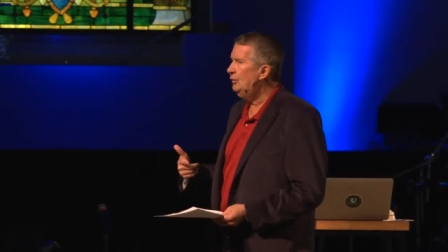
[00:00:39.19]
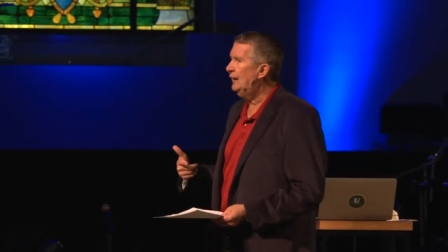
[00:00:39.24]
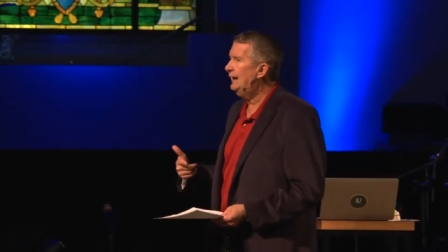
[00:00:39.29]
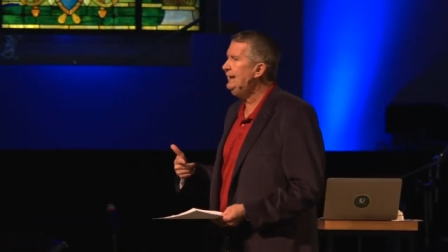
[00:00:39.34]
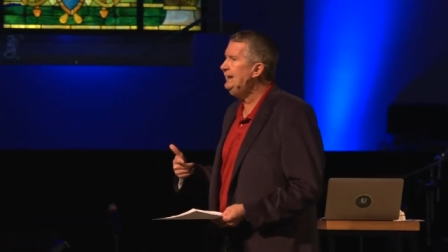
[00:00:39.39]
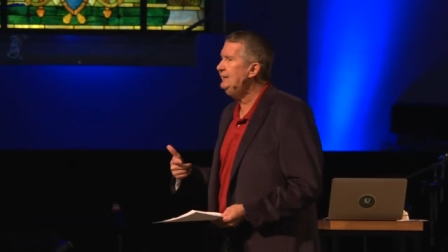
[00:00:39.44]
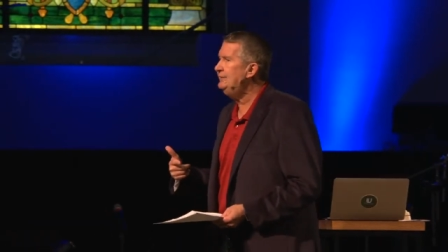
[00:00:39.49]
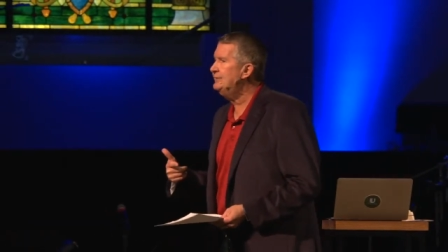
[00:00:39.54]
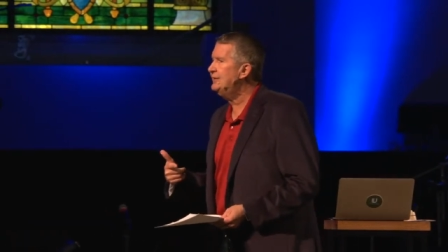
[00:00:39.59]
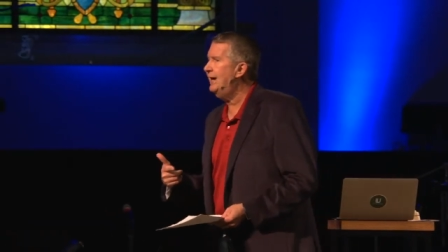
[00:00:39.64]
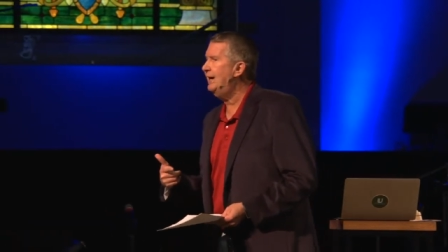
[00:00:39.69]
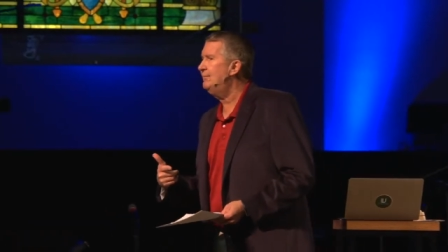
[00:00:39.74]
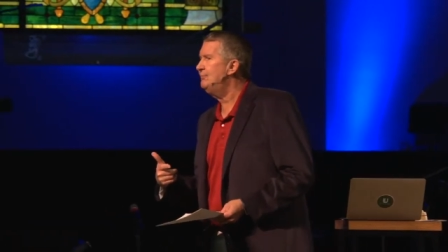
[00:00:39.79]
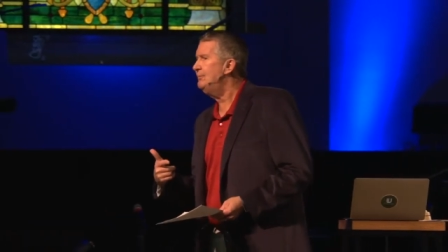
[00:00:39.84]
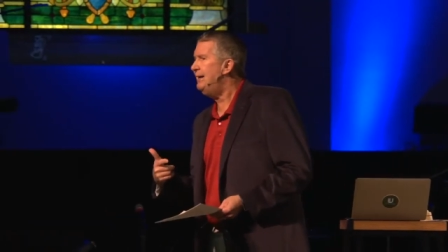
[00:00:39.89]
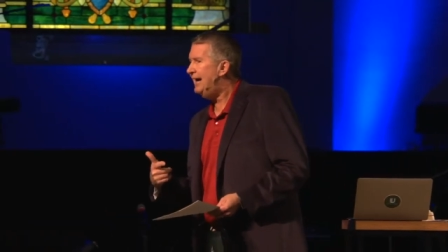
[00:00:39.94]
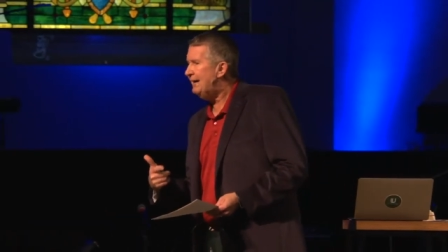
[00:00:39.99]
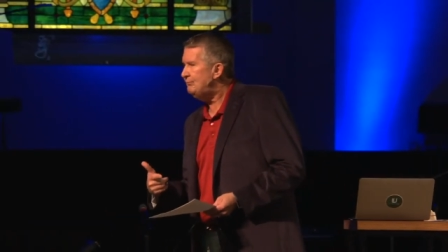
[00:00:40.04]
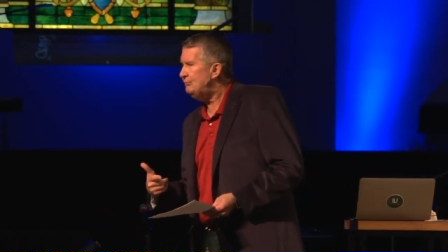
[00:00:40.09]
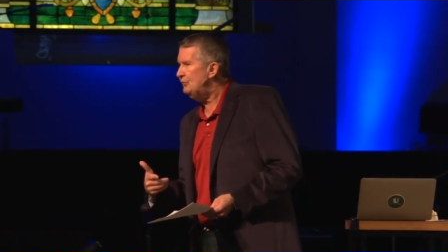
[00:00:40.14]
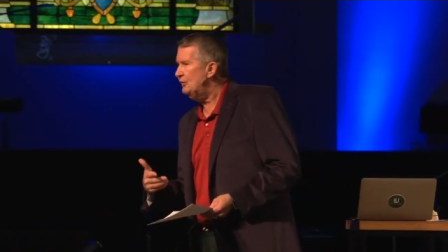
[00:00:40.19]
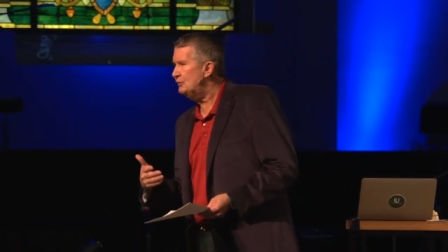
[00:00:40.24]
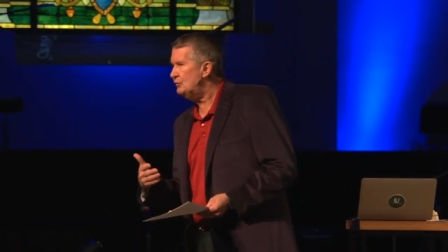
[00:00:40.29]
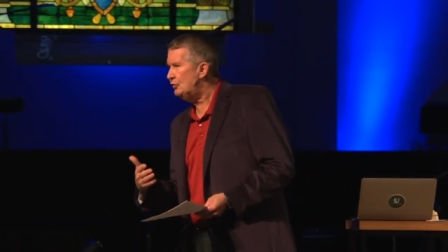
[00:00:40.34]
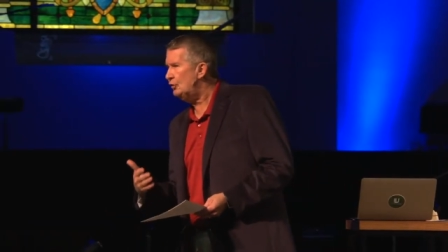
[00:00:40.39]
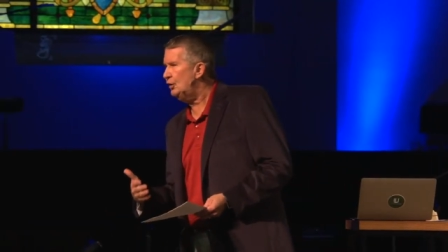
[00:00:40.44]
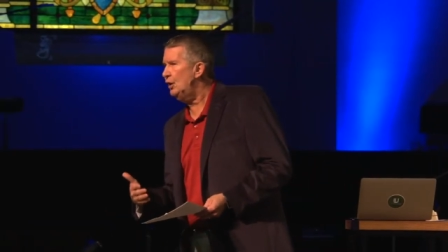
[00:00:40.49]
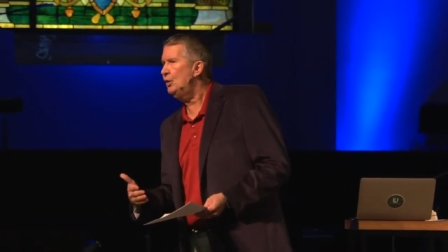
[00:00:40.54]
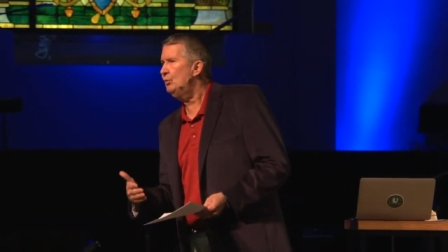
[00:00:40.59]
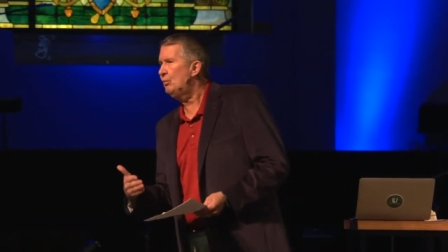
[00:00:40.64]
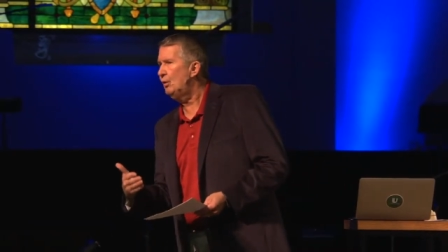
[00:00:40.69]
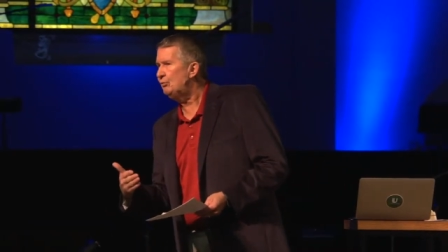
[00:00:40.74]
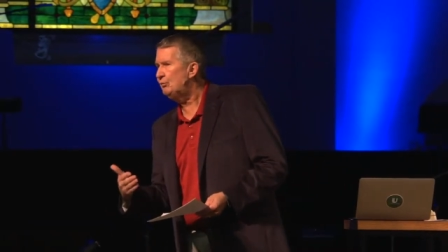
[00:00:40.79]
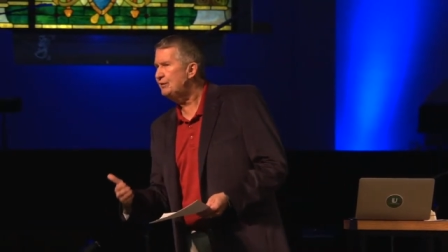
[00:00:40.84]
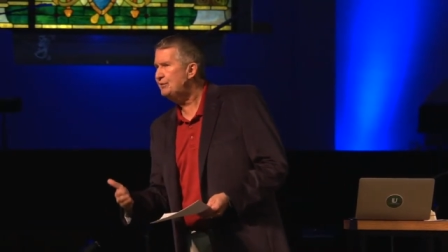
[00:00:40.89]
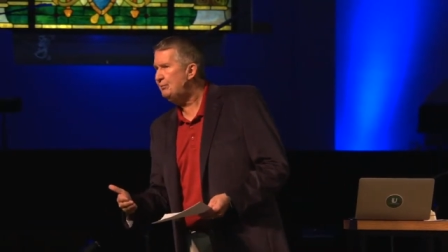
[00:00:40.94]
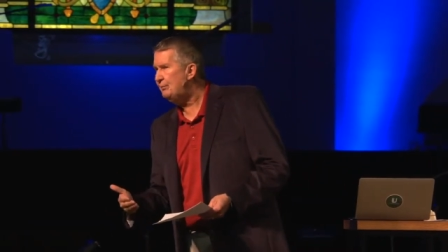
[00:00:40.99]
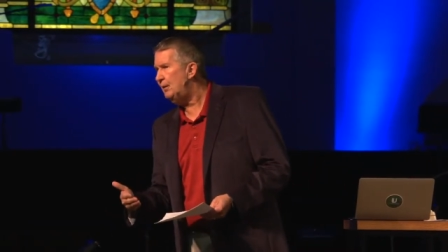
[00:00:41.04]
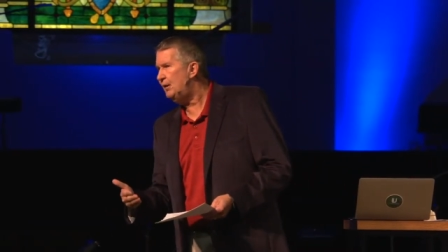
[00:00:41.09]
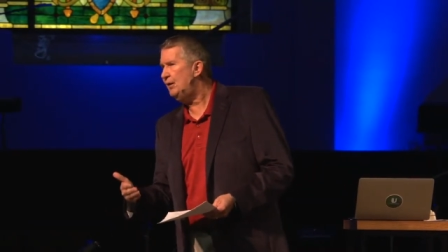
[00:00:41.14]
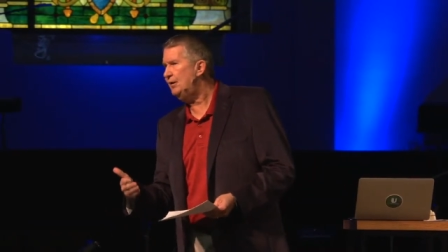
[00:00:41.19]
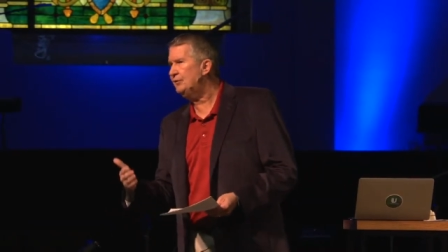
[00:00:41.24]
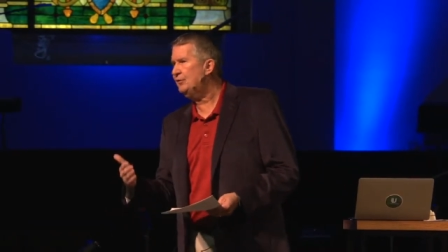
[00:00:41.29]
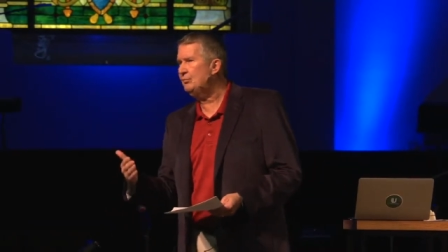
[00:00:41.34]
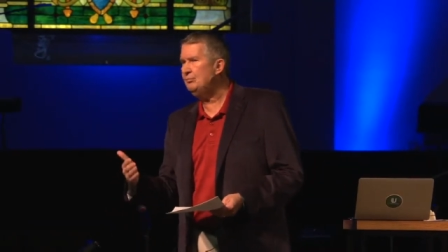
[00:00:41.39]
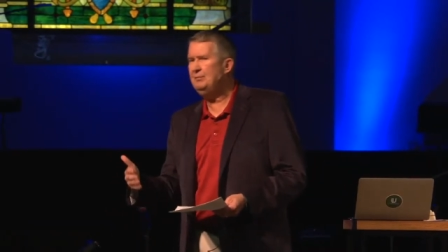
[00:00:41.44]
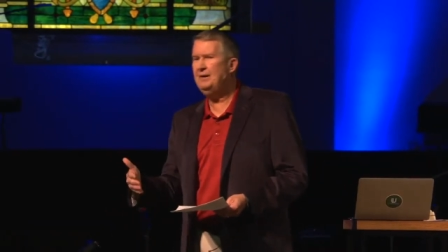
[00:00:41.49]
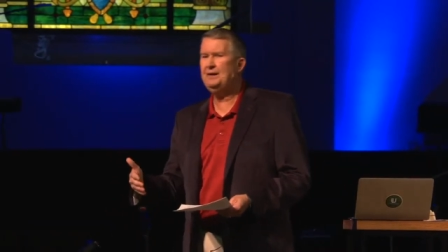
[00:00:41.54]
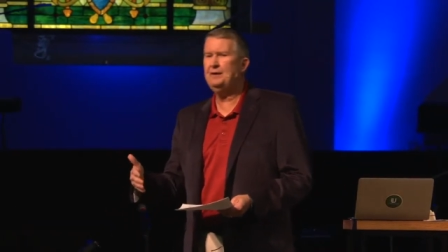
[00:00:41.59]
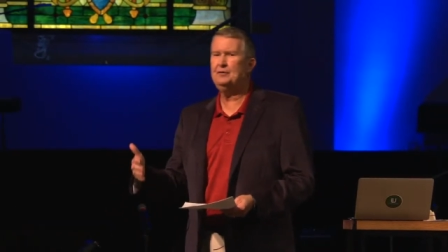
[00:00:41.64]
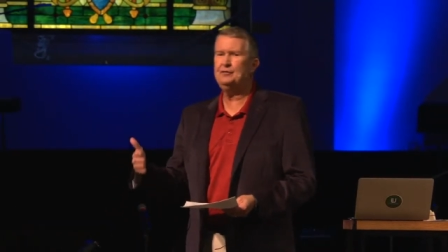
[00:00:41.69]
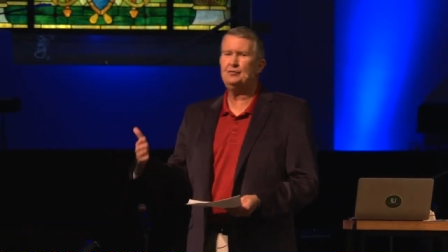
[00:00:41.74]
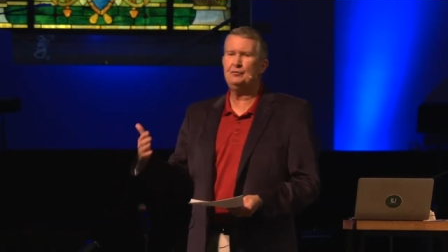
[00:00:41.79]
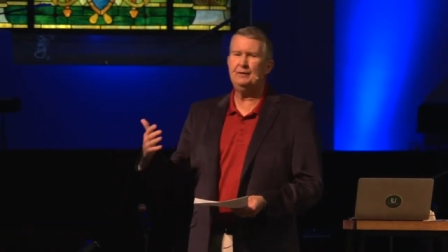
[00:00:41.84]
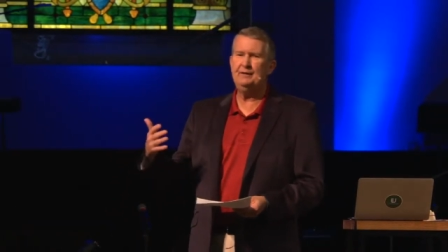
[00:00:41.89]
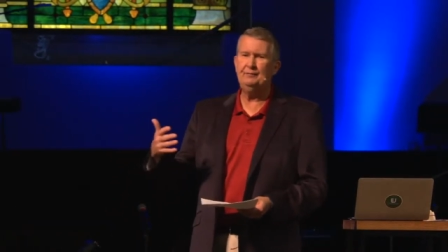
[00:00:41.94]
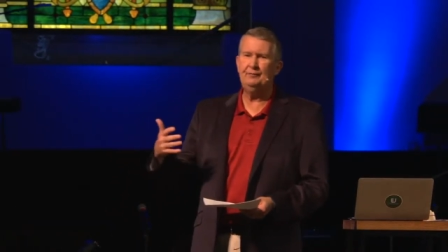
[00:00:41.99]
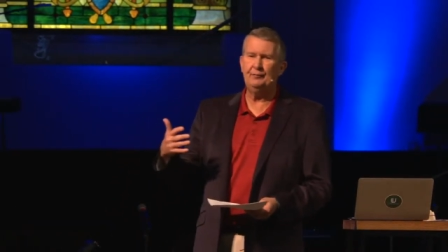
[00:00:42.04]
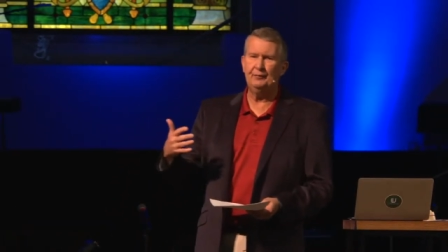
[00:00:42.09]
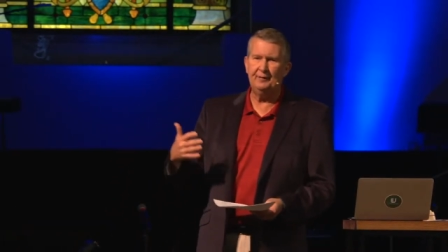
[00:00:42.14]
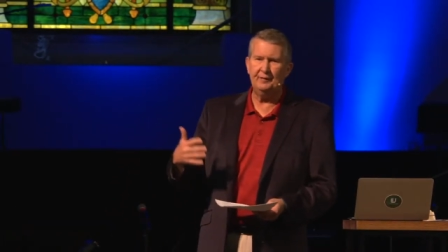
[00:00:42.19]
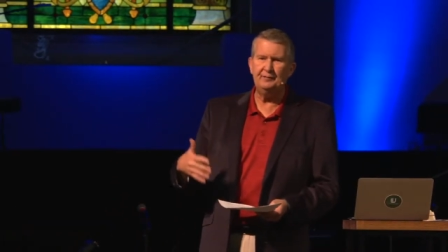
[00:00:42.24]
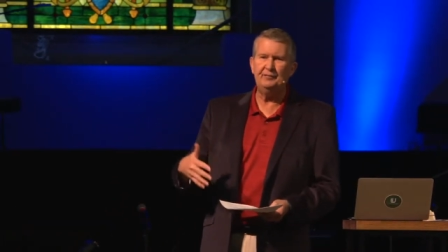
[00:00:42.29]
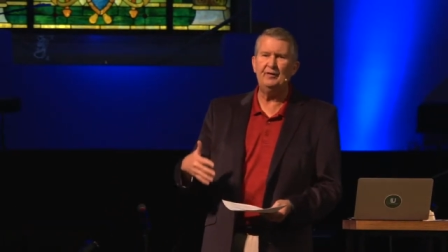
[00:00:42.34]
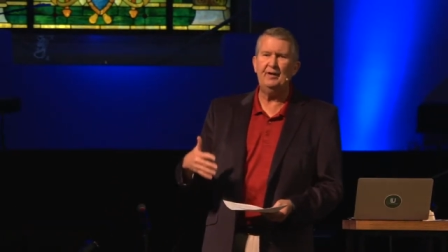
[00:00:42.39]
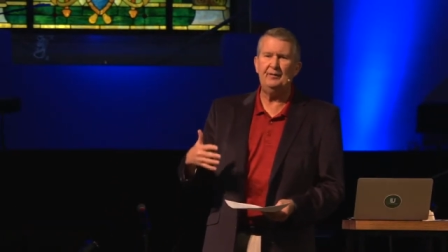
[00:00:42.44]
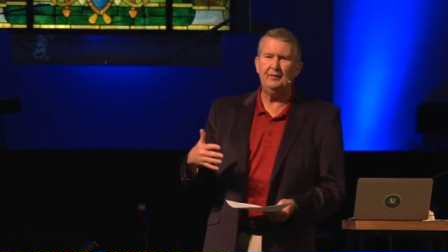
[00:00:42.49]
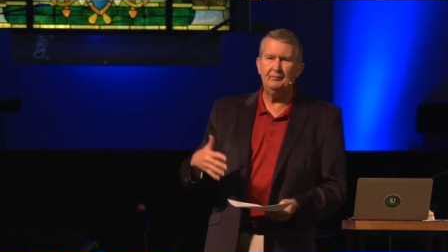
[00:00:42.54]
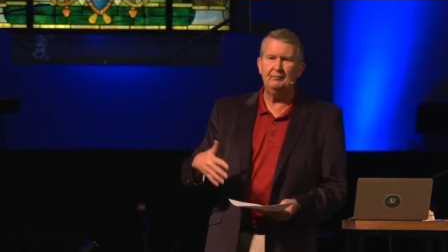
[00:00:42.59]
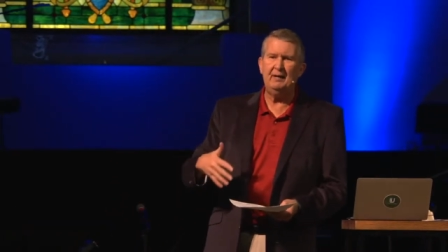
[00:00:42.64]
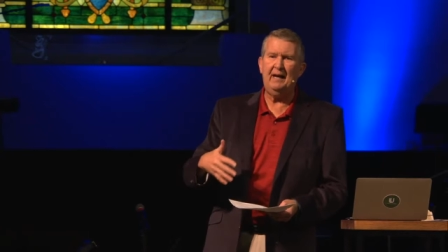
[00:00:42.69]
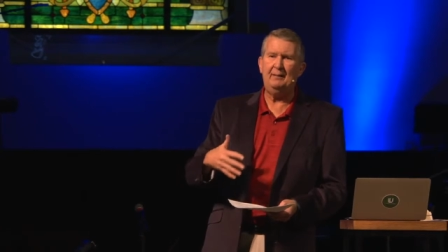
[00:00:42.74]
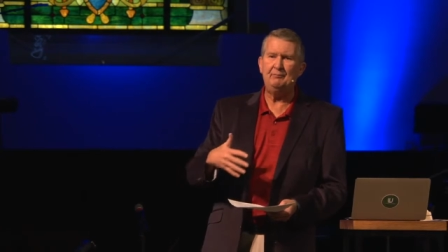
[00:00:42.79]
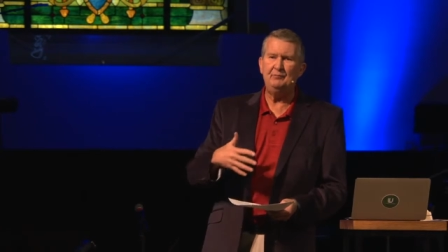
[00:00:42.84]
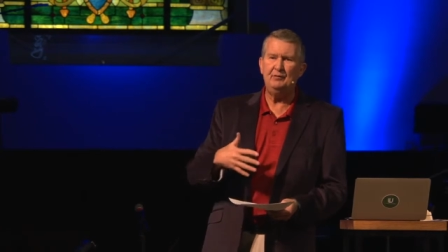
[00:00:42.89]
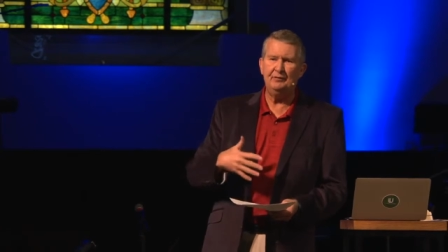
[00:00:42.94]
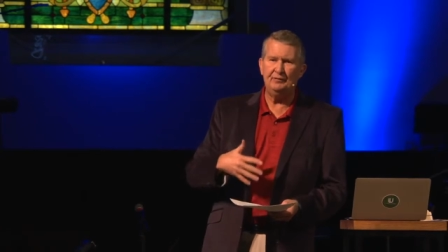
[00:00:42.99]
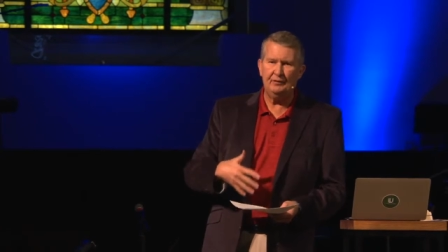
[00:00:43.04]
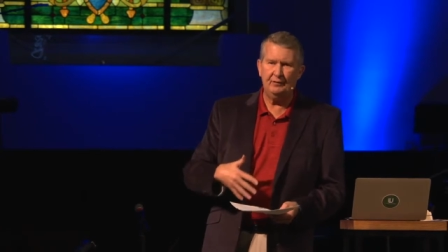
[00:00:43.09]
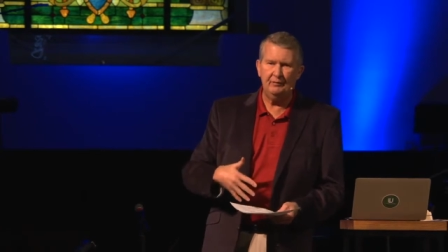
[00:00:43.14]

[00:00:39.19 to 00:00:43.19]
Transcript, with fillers: leads our Baptist Global Response Ministry for the Southern Baptist